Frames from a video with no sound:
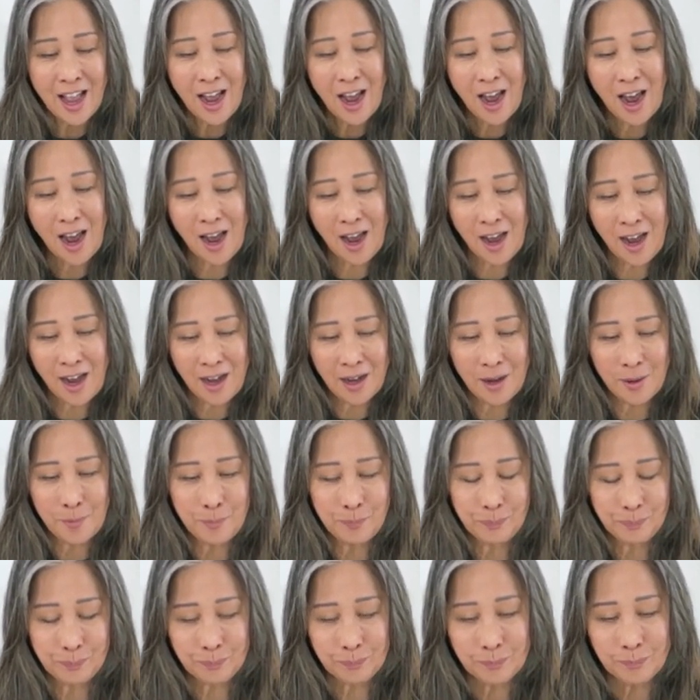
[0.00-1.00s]

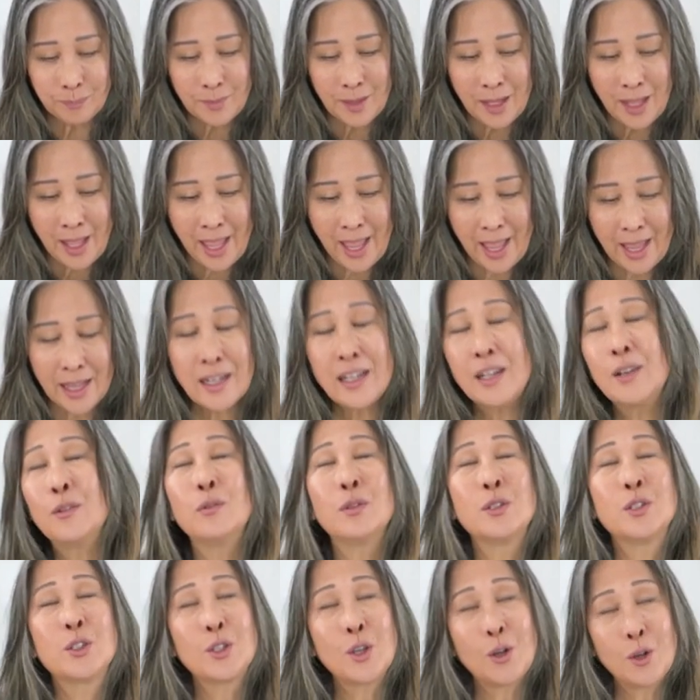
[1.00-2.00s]
And it
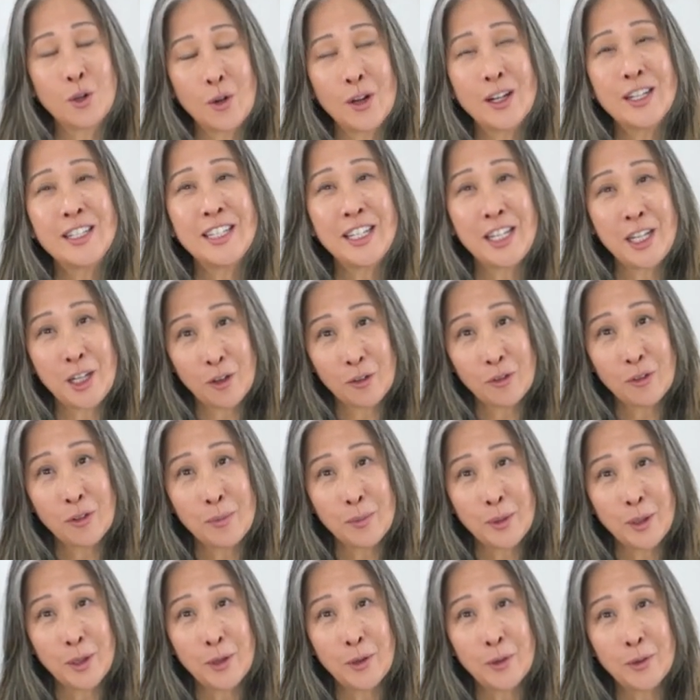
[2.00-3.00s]
was so great to hear from
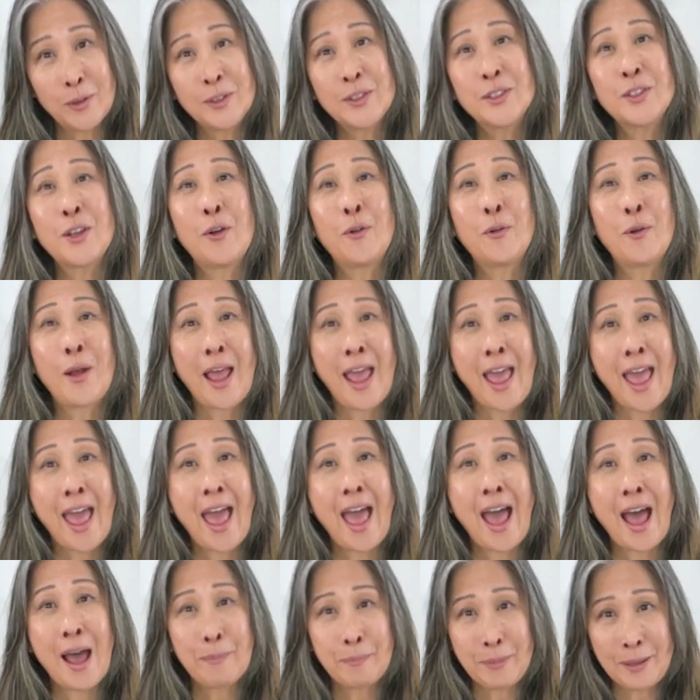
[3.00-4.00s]
you. So
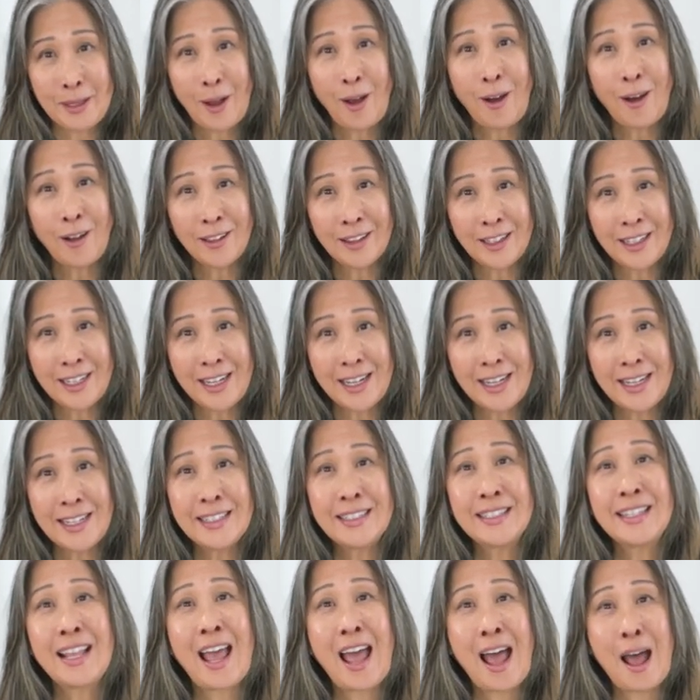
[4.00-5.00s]
happy
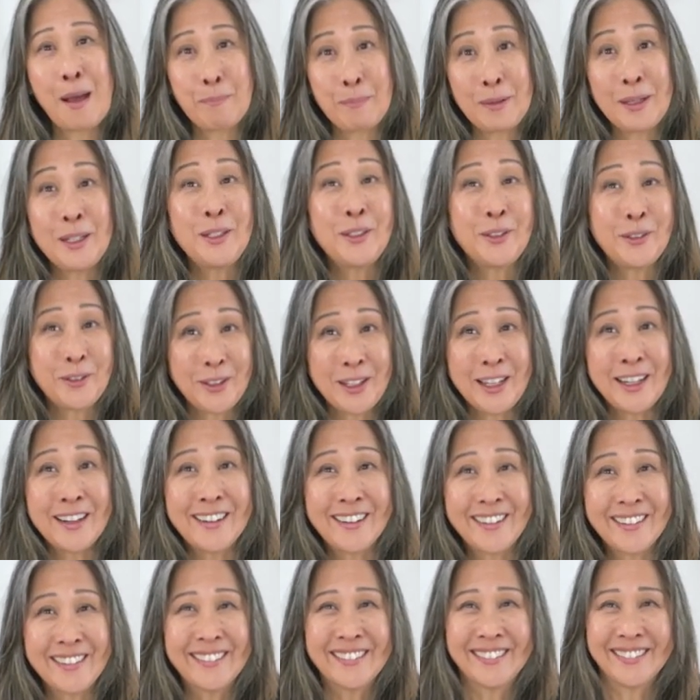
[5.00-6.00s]
holidays, happy new
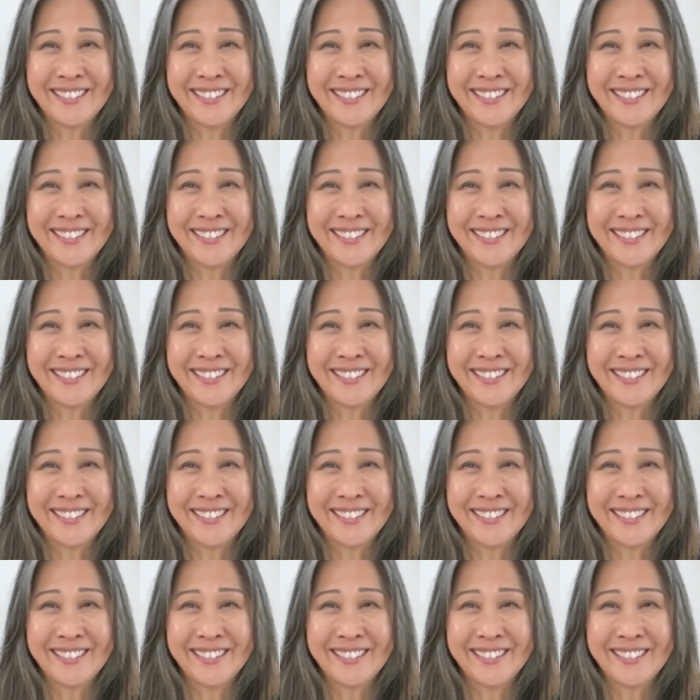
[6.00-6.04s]
year.